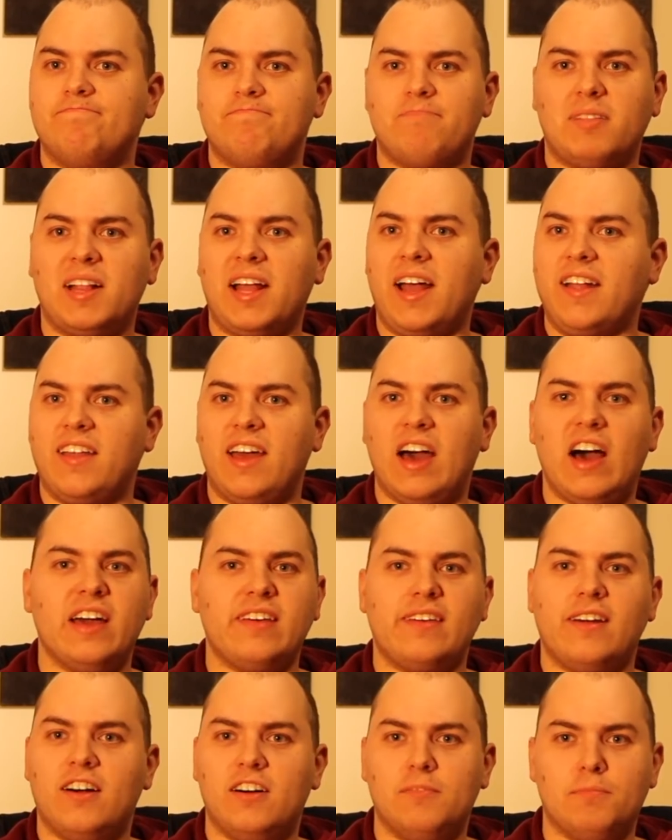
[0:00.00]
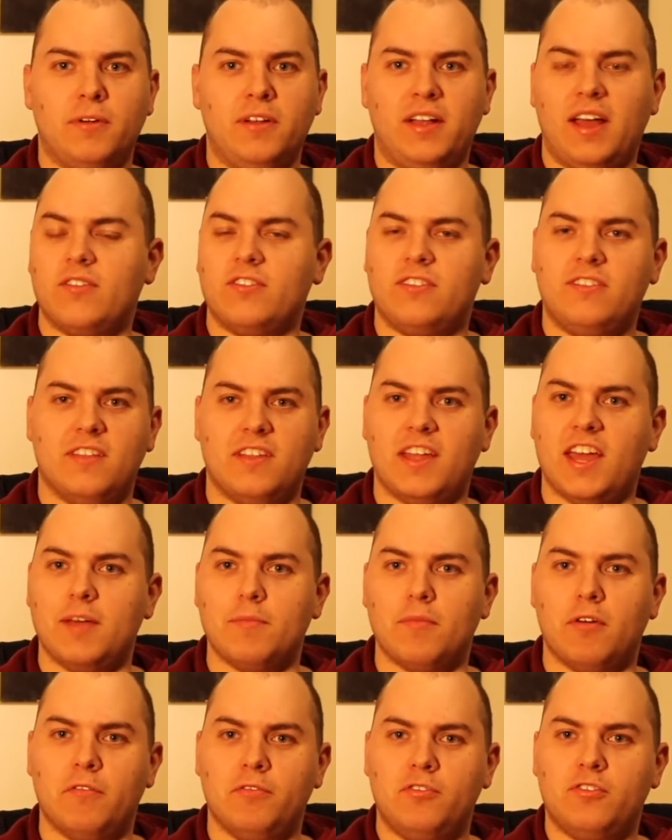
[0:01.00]
Planet I can't pronounce the
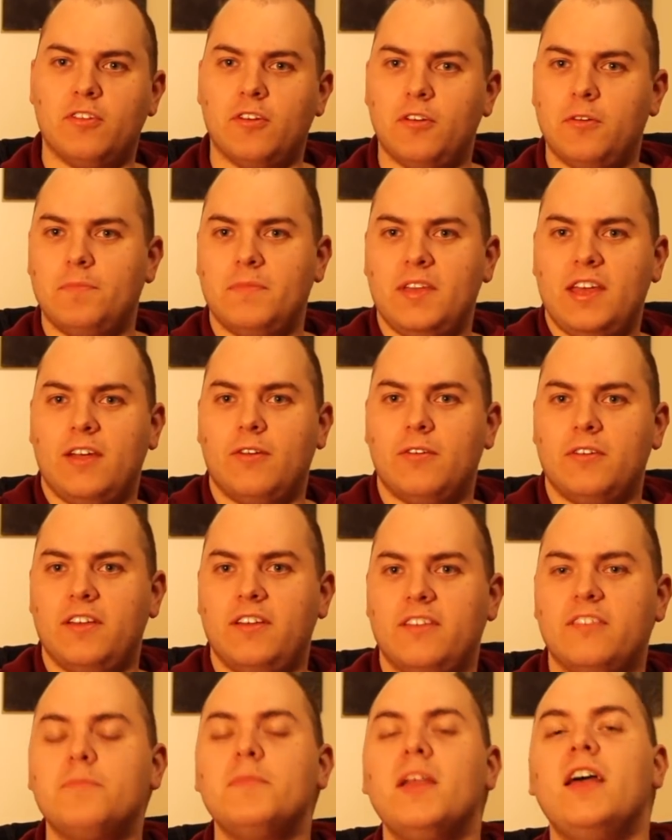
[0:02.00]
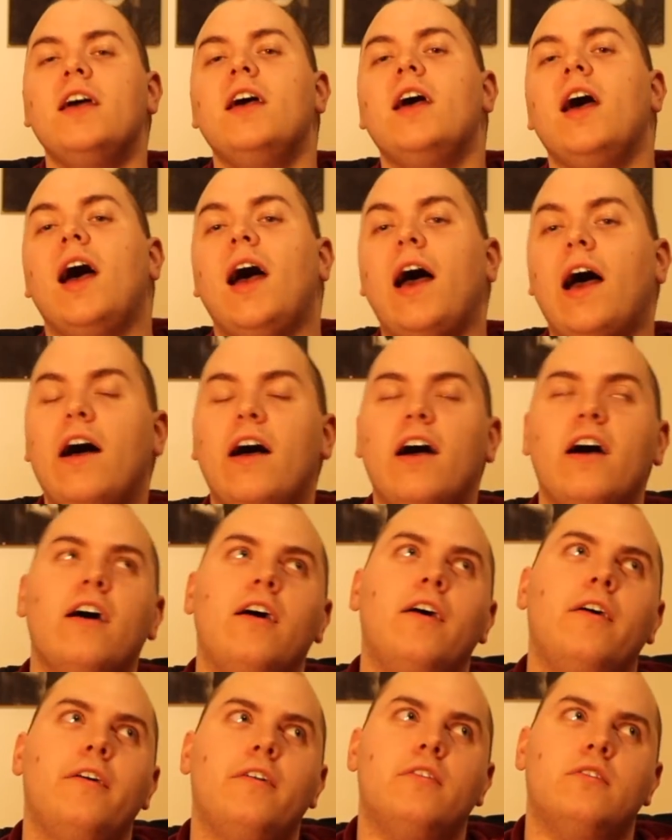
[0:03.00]
name of, so here it is.
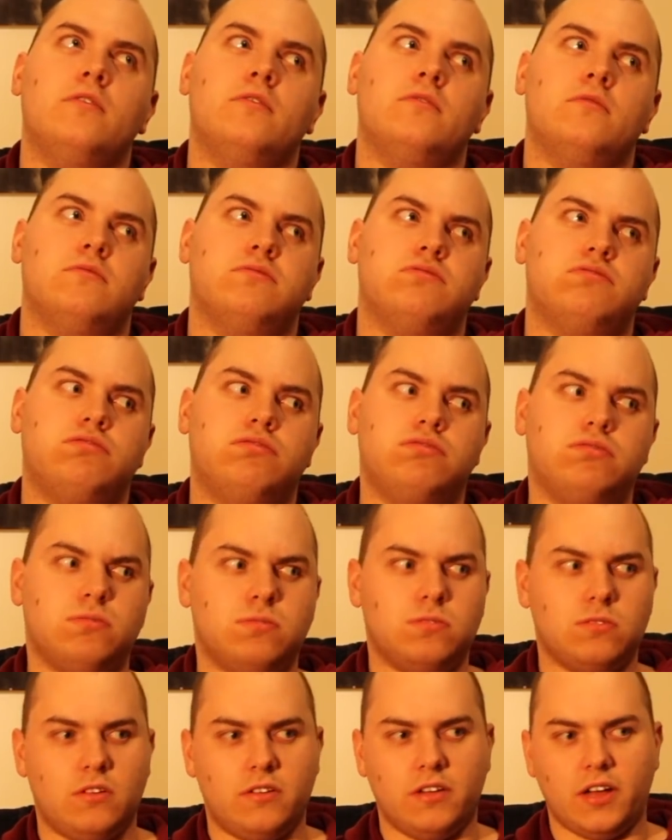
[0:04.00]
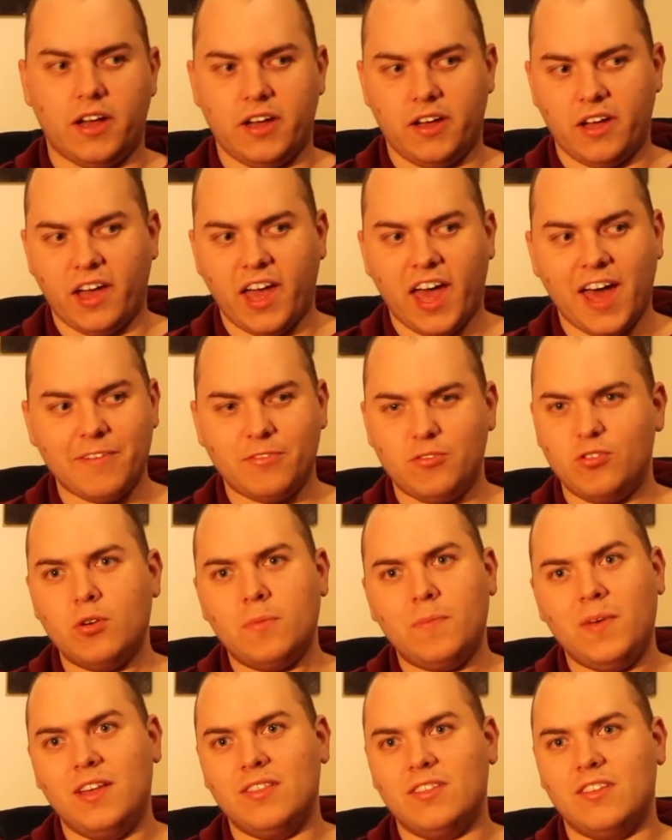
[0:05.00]
Oh, I have to
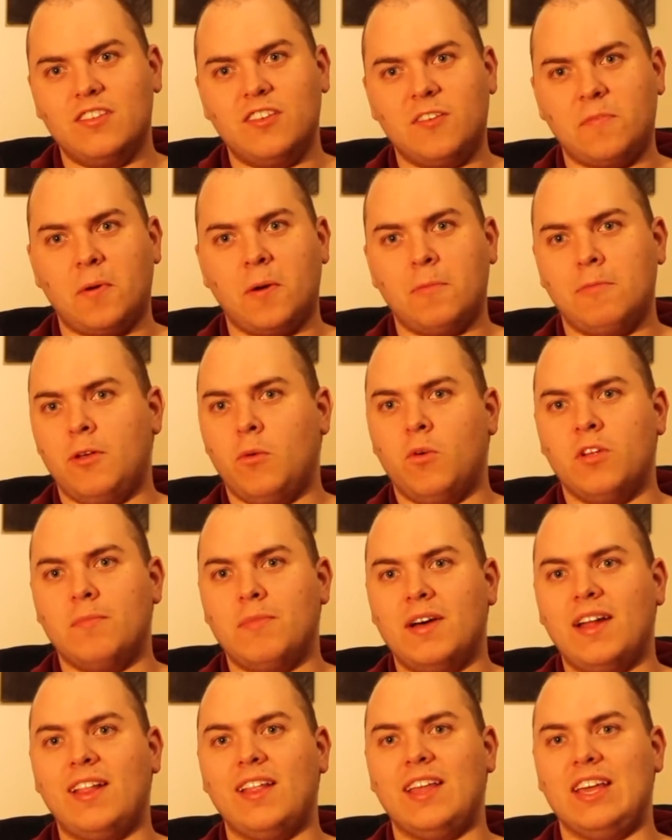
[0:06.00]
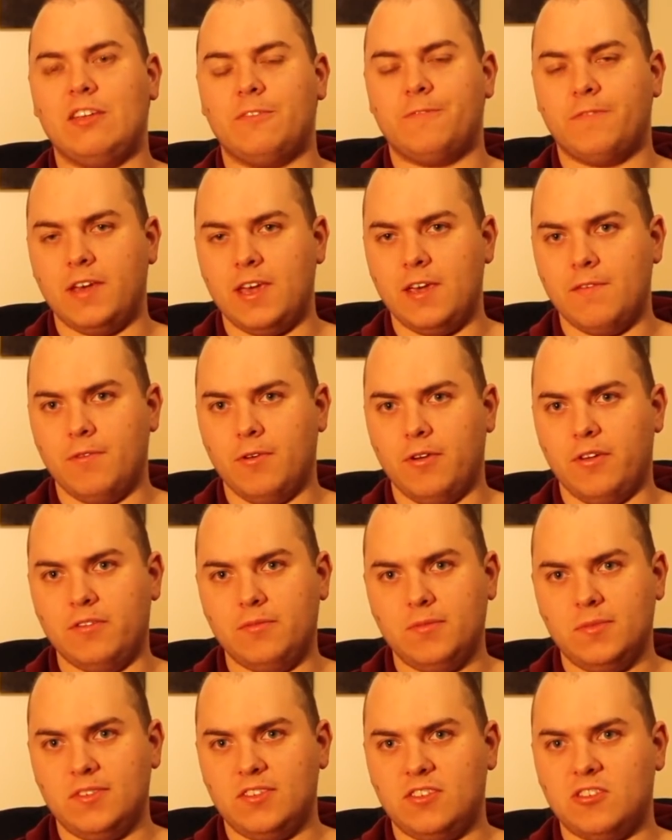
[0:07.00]
admit this is probably one of my least
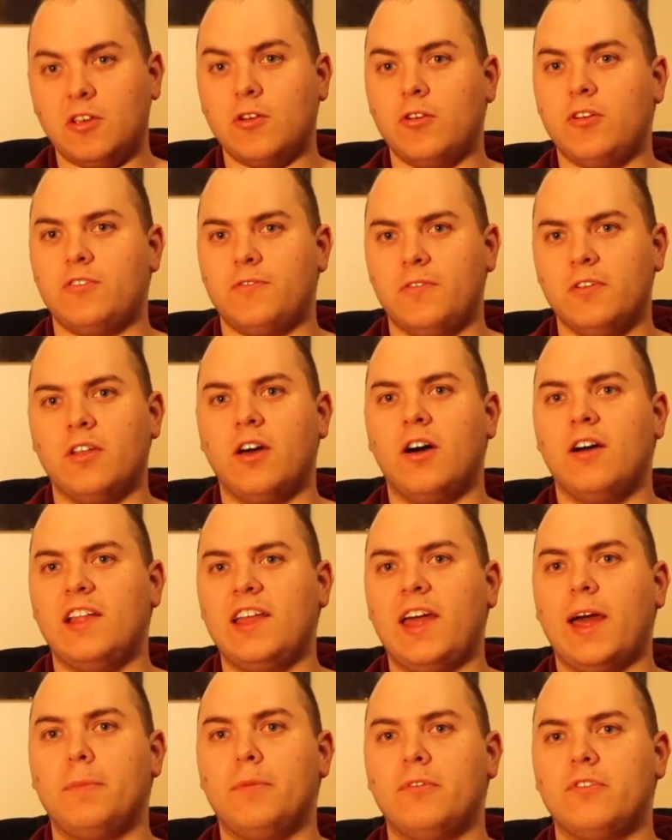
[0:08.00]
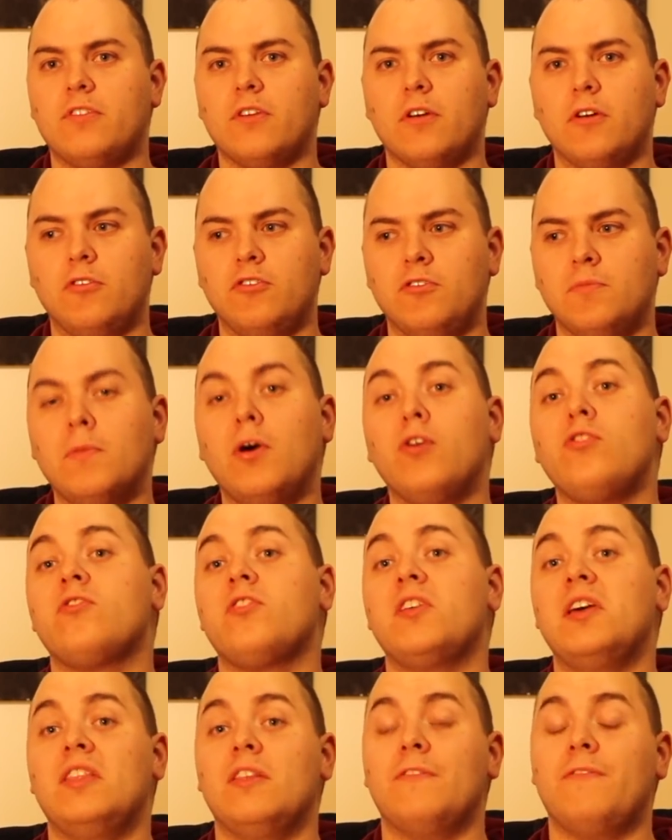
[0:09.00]
favourite series finale episodes,
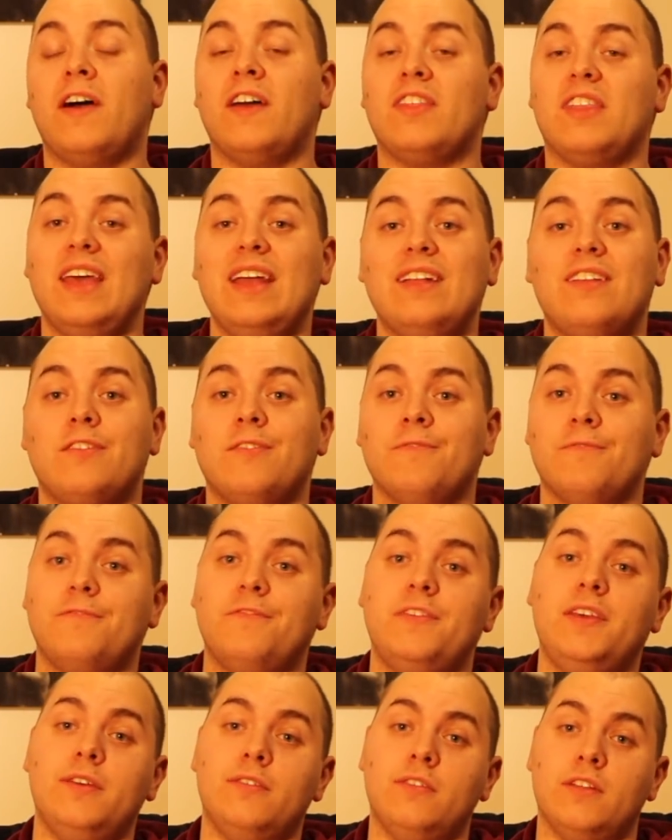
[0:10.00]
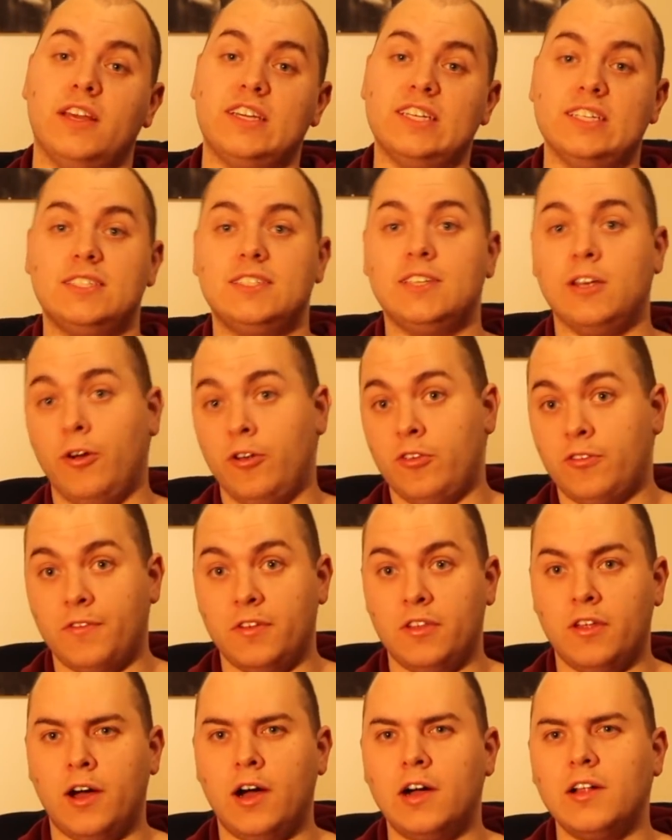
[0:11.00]
mostly in the fact that it doesn't feel like a series
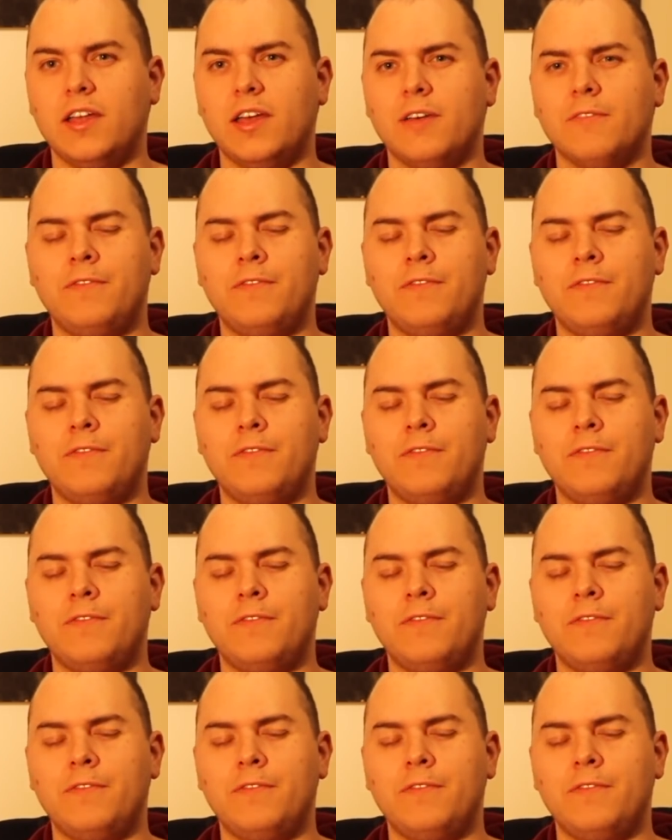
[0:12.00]
finale.